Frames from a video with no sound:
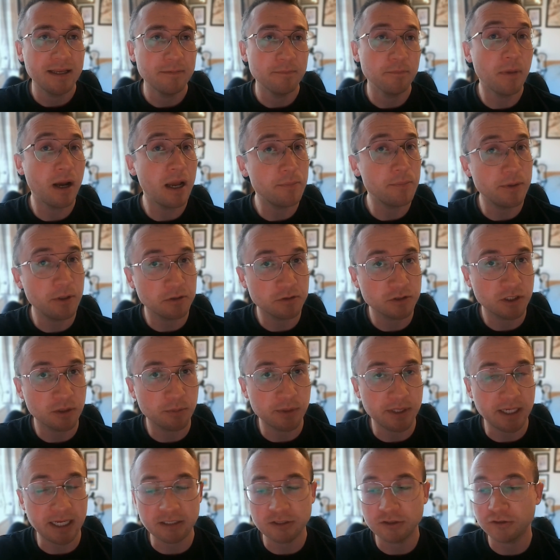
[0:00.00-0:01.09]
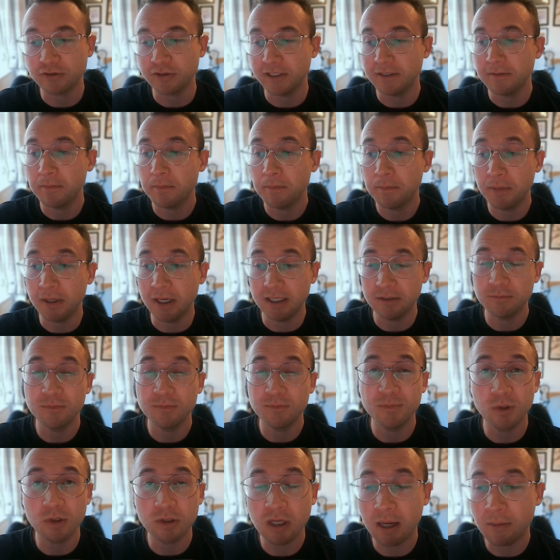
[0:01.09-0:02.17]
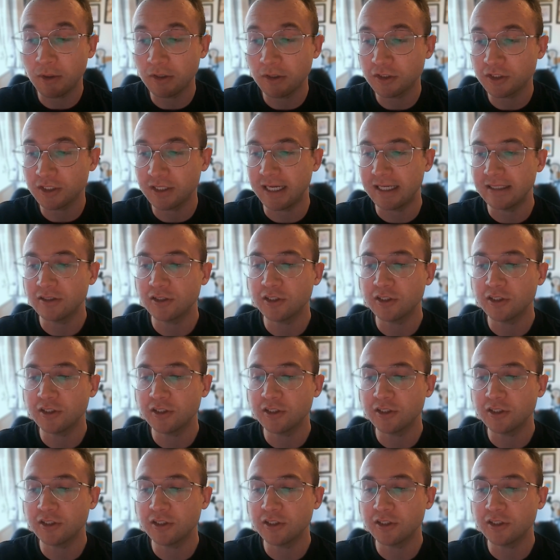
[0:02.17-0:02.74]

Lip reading: Might be Oscar Piastri, but we'll come on to that.